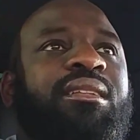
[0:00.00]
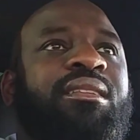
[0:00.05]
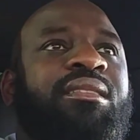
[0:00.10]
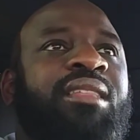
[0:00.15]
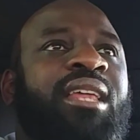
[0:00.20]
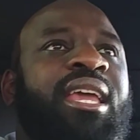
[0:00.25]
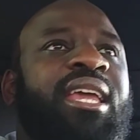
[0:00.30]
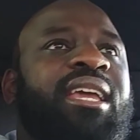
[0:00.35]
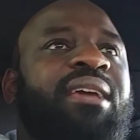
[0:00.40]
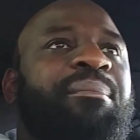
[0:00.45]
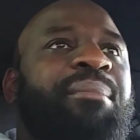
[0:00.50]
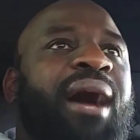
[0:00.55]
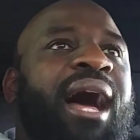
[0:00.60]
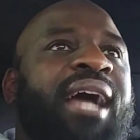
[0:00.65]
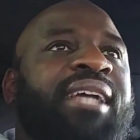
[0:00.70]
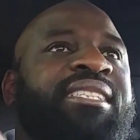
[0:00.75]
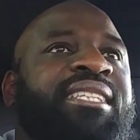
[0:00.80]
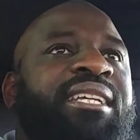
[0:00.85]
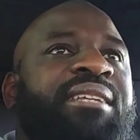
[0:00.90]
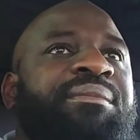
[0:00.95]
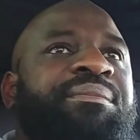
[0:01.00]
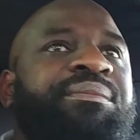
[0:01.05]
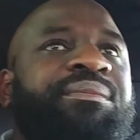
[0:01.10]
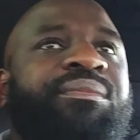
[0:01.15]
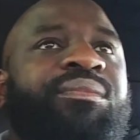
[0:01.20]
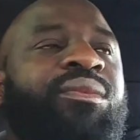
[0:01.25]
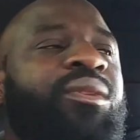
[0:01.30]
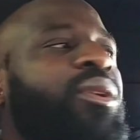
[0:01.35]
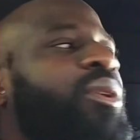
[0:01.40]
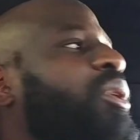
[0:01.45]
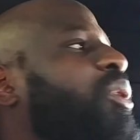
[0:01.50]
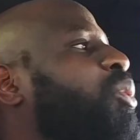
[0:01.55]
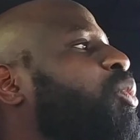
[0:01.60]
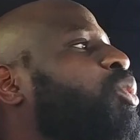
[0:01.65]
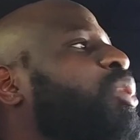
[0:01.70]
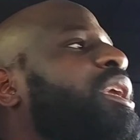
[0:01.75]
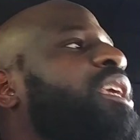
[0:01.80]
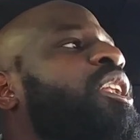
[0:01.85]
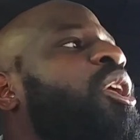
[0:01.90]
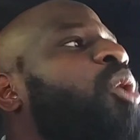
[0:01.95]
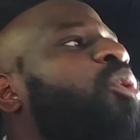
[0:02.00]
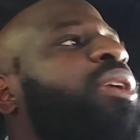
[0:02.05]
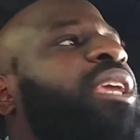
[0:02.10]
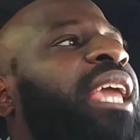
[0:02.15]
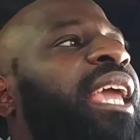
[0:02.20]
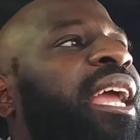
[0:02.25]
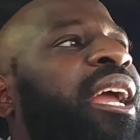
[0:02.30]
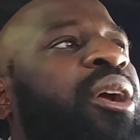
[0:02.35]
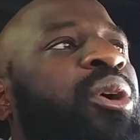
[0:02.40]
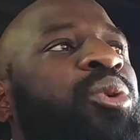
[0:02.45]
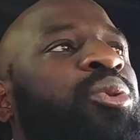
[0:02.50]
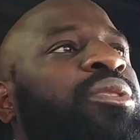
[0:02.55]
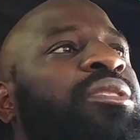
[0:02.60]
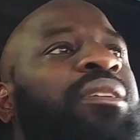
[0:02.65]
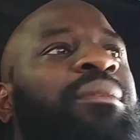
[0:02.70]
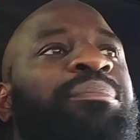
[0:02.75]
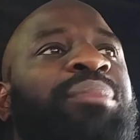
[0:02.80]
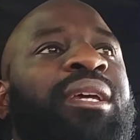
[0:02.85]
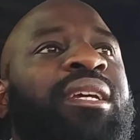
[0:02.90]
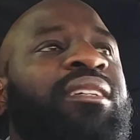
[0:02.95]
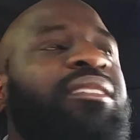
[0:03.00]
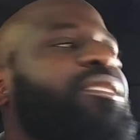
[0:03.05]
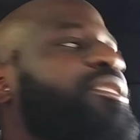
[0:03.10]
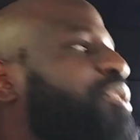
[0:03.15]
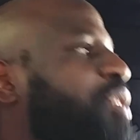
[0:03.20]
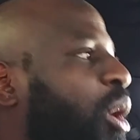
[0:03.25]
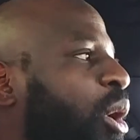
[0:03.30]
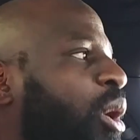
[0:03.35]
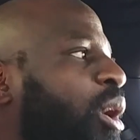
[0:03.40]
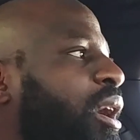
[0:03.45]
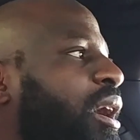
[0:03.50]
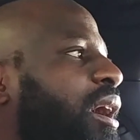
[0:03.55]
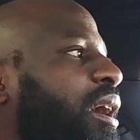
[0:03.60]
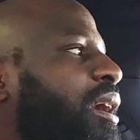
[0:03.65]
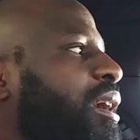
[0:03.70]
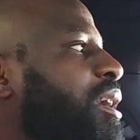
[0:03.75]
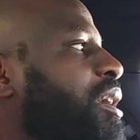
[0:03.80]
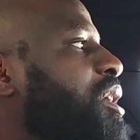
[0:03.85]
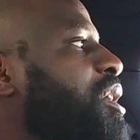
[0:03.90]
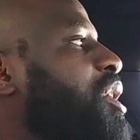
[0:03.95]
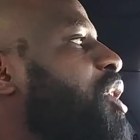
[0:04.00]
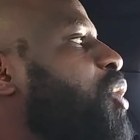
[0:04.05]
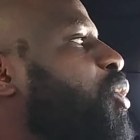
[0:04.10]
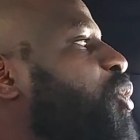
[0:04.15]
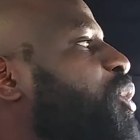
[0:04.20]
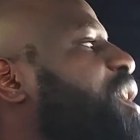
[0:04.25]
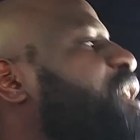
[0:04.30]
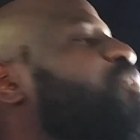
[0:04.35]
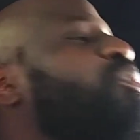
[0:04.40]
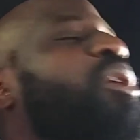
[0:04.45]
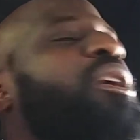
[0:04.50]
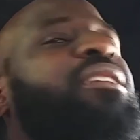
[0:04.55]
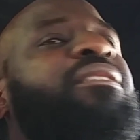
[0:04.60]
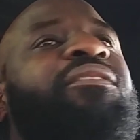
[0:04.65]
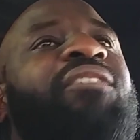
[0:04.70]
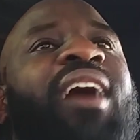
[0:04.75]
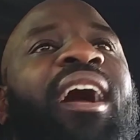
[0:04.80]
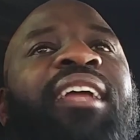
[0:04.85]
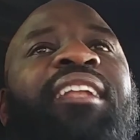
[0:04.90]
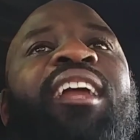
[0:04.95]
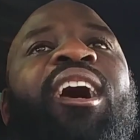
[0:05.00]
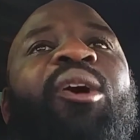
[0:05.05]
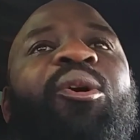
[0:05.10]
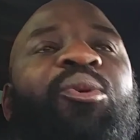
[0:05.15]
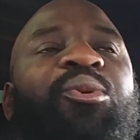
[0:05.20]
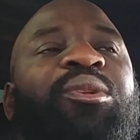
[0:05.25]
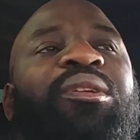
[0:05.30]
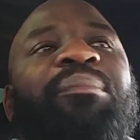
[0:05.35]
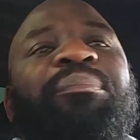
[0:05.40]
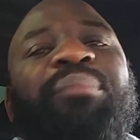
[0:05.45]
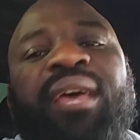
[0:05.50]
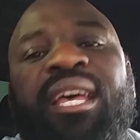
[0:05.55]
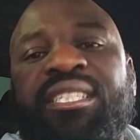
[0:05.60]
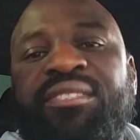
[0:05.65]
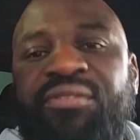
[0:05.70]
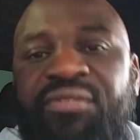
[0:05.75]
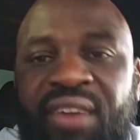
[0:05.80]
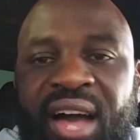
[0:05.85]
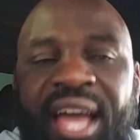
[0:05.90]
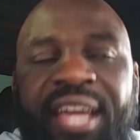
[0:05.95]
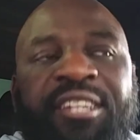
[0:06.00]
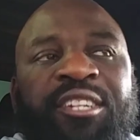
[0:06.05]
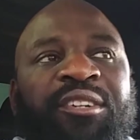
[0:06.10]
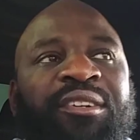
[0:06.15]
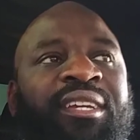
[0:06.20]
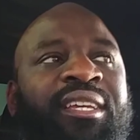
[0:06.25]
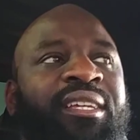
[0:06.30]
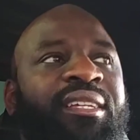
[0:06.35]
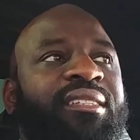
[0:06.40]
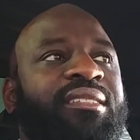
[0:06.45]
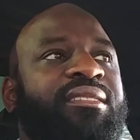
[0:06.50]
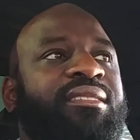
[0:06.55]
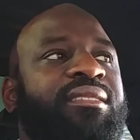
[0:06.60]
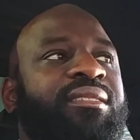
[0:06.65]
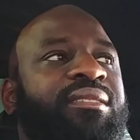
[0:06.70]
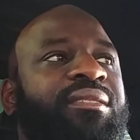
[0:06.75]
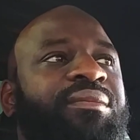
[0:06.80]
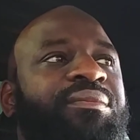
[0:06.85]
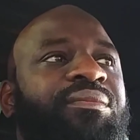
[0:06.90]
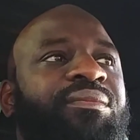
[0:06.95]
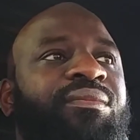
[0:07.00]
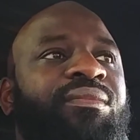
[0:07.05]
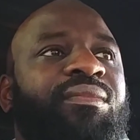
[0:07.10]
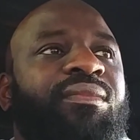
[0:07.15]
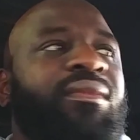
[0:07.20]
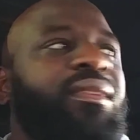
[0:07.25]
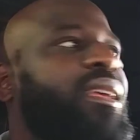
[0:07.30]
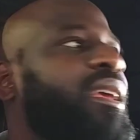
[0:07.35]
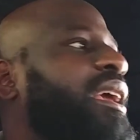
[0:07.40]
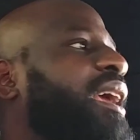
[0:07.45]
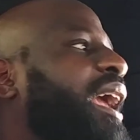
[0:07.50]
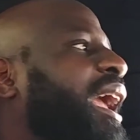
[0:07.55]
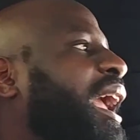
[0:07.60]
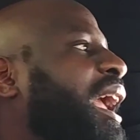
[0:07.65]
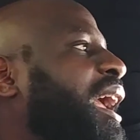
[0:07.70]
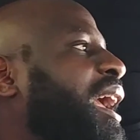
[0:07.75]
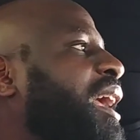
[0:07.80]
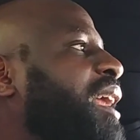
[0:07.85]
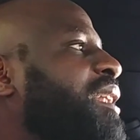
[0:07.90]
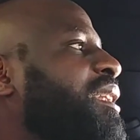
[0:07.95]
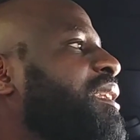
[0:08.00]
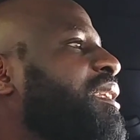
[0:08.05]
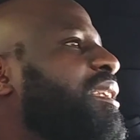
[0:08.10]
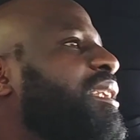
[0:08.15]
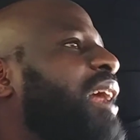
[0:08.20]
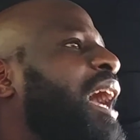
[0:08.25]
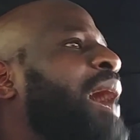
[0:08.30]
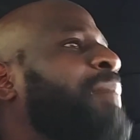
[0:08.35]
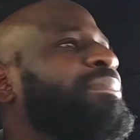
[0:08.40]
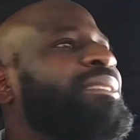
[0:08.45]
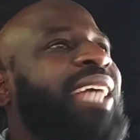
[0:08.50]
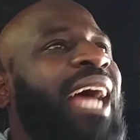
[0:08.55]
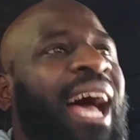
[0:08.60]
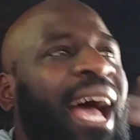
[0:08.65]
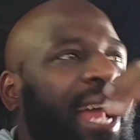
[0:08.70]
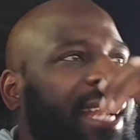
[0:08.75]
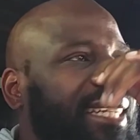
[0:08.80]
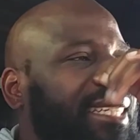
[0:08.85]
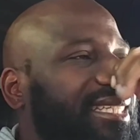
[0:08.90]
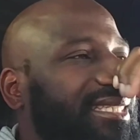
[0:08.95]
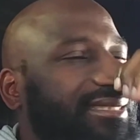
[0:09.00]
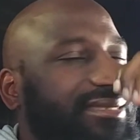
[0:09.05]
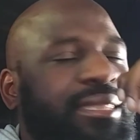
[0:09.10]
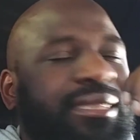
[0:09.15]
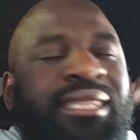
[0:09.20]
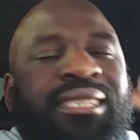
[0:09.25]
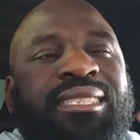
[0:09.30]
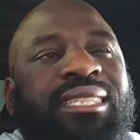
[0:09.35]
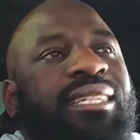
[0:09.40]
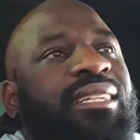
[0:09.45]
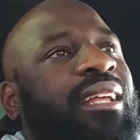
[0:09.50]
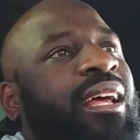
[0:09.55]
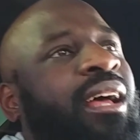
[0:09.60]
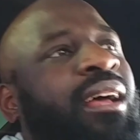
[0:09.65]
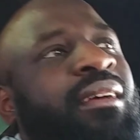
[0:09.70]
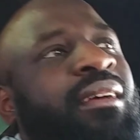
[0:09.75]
thing in boxing, we don't care who's the biggest star. We want to find out who the best fighter is. And I'm tired of these. Listen,